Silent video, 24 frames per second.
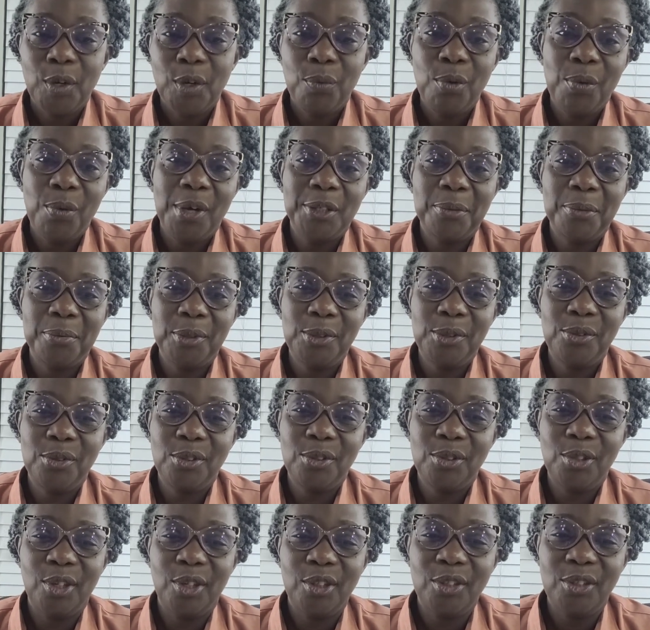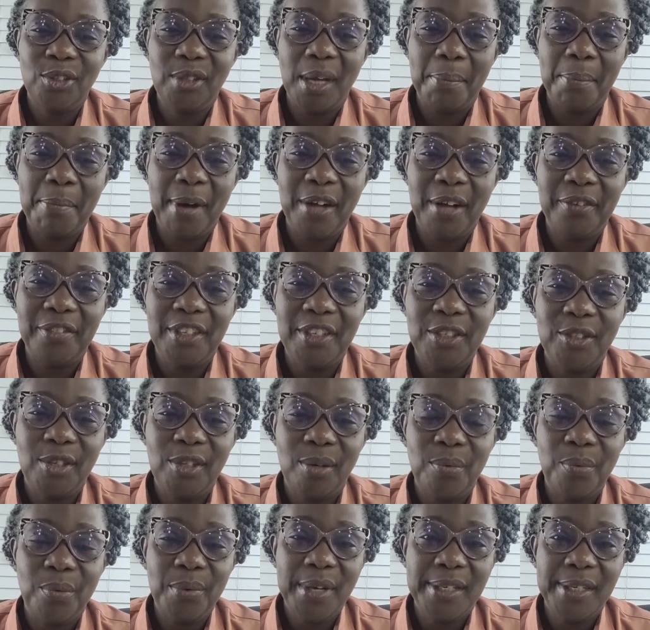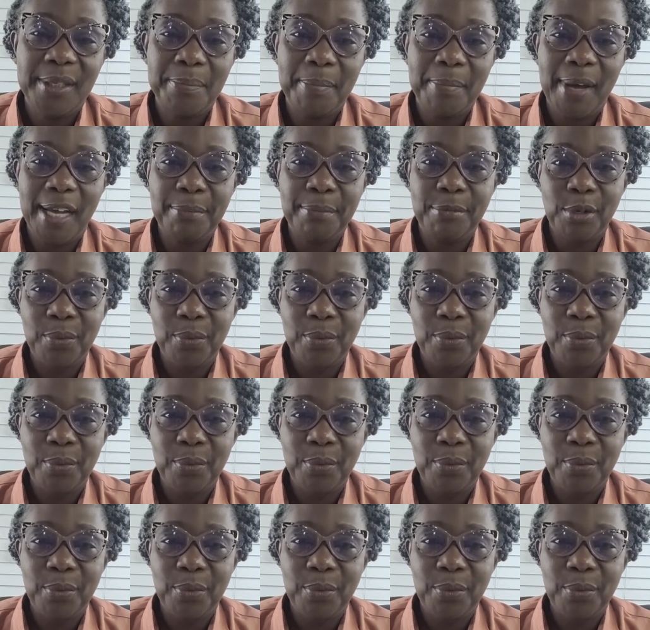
We were supposed to talk about this some weeks back,